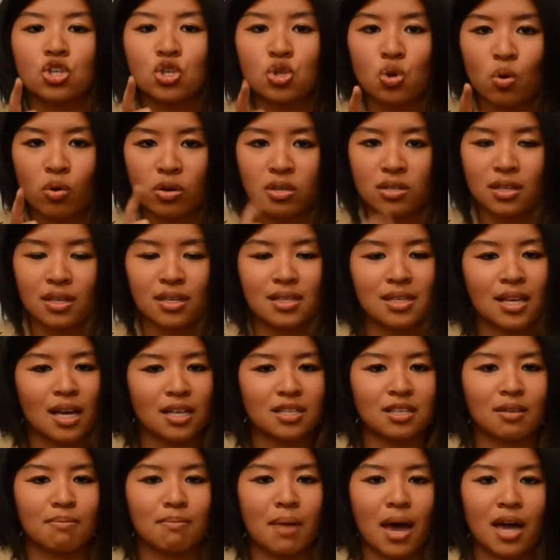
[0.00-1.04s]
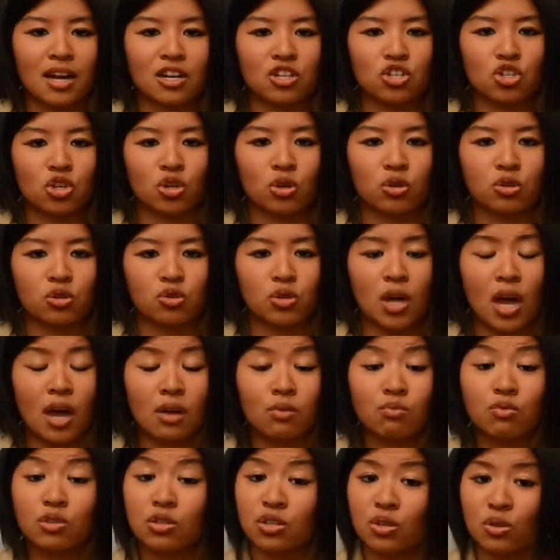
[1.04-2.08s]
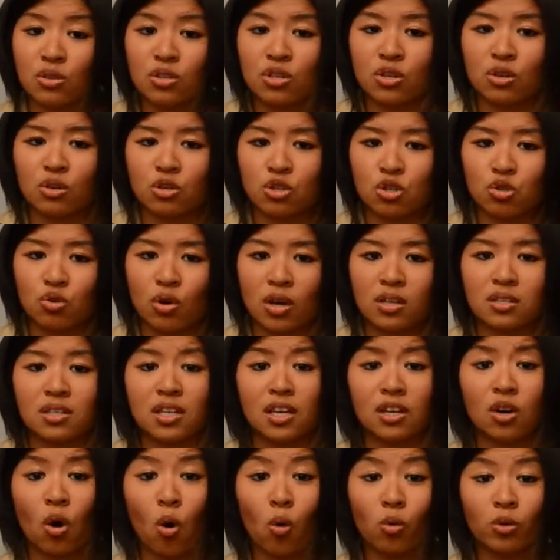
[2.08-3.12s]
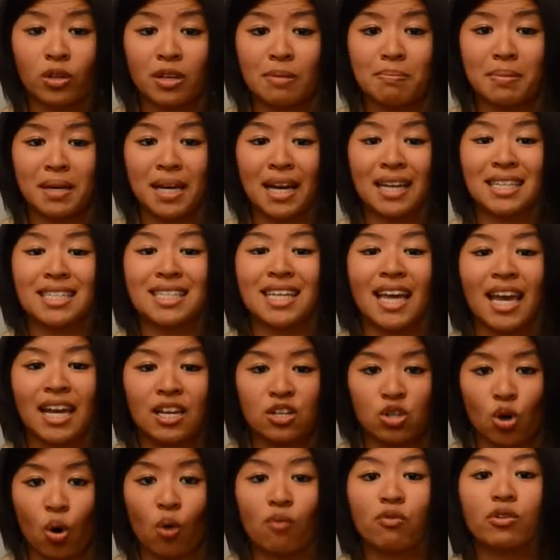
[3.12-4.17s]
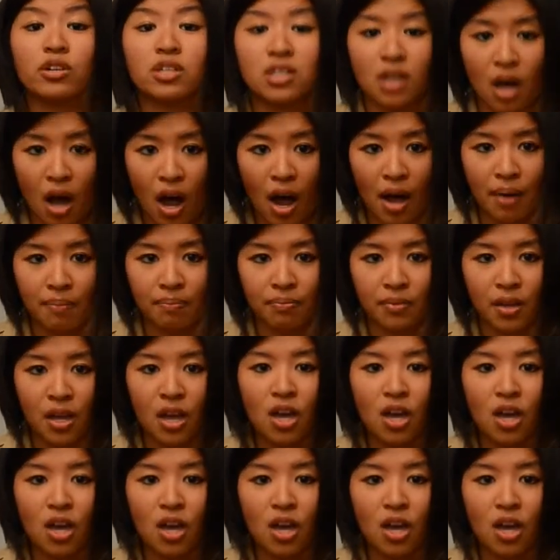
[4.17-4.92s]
Your success in managing and reducing your stress can only be attained over time.